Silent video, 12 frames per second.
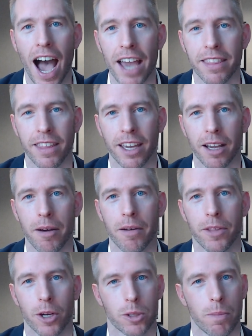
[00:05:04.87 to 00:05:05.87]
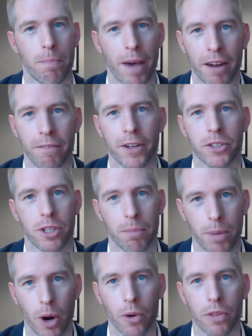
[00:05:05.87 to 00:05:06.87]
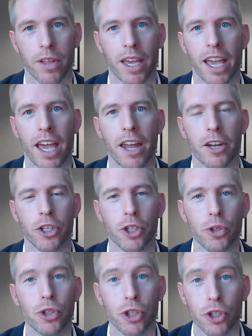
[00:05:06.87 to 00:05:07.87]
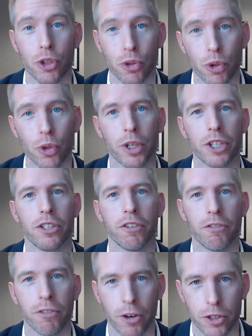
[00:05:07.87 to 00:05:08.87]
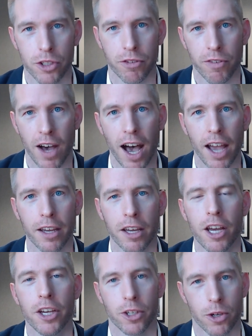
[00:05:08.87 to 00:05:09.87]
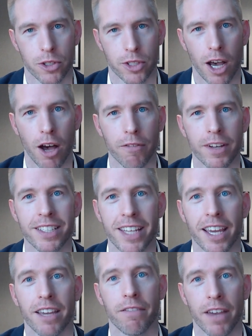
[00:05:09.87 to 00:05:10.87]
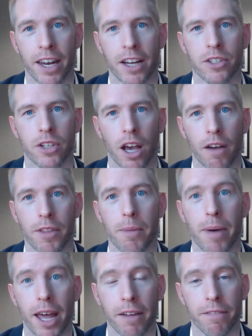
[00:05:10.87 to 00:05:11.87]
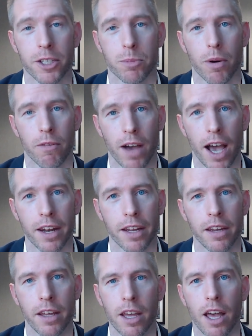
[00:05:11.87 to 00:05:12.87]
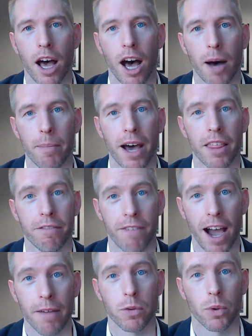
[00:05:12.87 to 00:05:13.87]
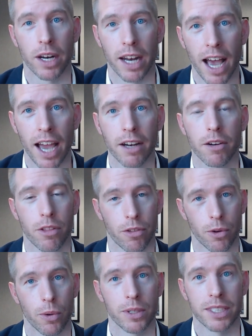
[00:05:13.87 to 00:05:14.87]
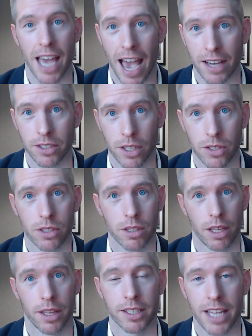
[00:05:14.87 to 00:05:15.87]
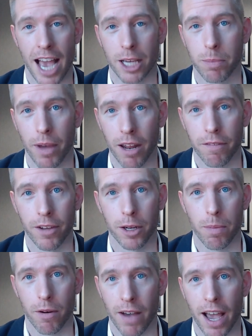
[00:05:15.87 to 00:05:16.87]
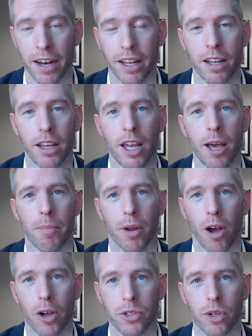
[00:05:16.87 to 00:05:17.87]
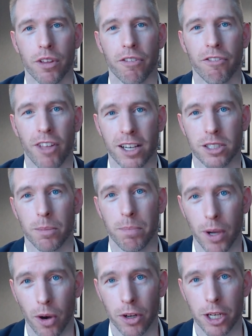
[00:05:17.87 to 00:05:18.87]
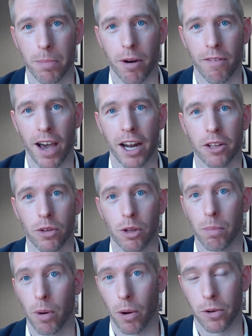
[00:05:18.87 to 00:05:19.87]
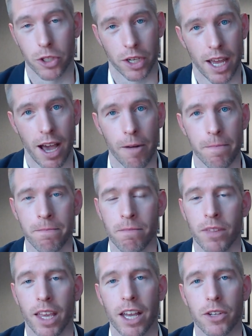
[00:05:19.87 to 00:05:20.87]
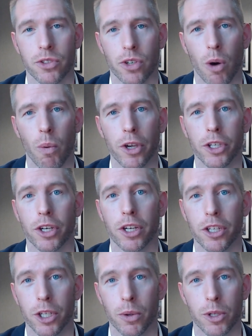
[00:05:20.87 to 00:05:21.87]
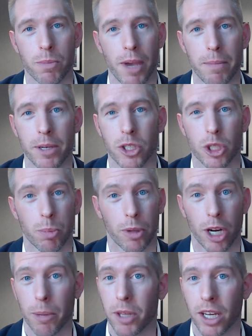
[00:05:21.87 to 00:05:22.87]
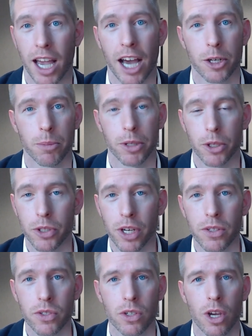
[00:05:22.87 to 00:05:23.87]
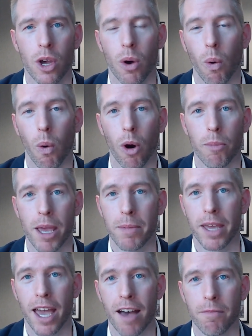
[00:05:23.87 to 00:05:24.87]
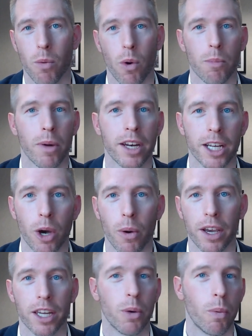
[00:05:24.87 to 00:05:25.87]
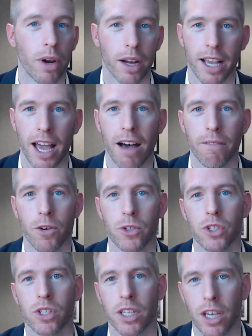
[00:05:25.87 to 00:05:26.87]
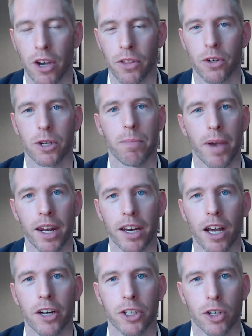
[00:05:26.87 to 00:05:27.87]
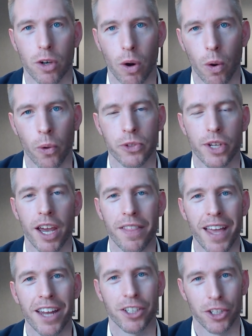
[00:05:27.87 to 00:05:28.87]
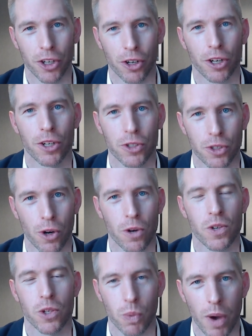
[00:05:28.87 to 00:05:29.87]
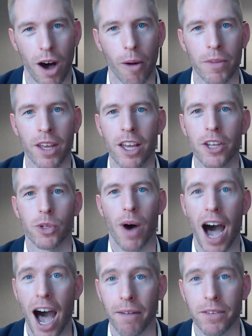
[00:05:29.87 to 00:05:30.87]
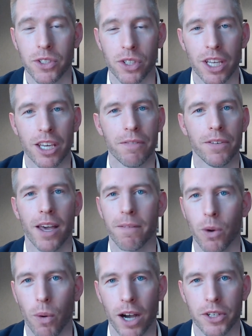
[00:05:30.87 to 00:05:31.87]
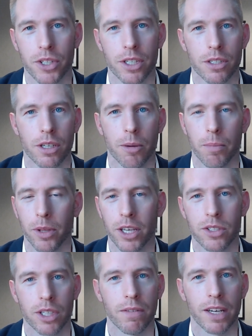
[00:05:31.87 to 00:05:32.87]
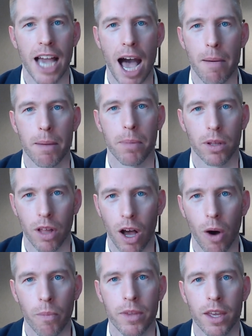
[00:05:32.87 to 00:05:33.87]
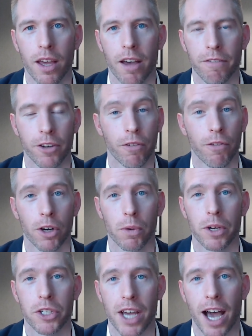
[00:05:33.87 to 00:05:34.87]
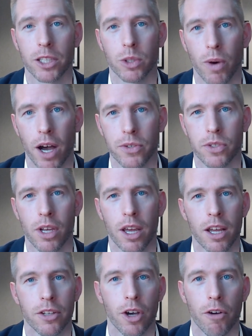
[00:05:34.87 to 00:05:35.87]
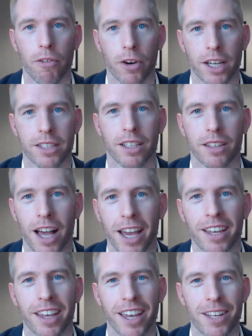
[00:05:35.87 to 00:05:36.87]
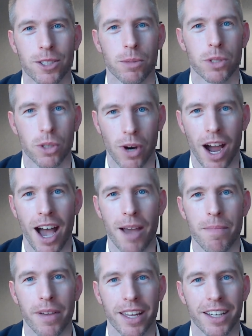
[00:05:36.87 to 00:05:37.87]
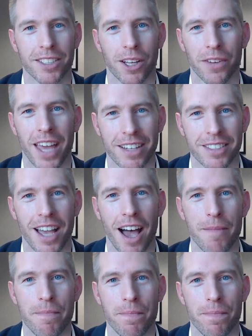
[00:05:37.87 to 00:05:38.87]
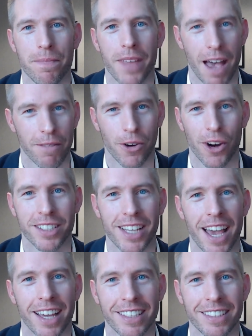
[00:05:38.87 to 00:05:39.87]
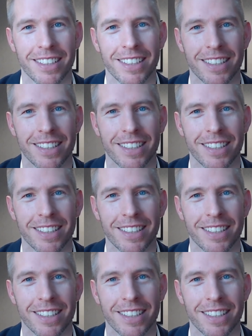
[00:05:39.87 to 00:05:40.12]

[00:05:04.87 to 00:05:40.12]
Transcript: I think there's benefits to both, and you should truly diversify yourself and take advantage of the benefits provided by the 529 through taxes and the tax benefit provided, but also the flexibility provided to the brokerage account. And so, what you can do is maybe split up the contributions or maybe have more money going into one account versus the other, depending on your goals and then your concerns as well. So, obviously, if you have questions, please leave a comment below. Feel free to reach out to us. Don't forget to like and subscribe. And until next time, have a great day.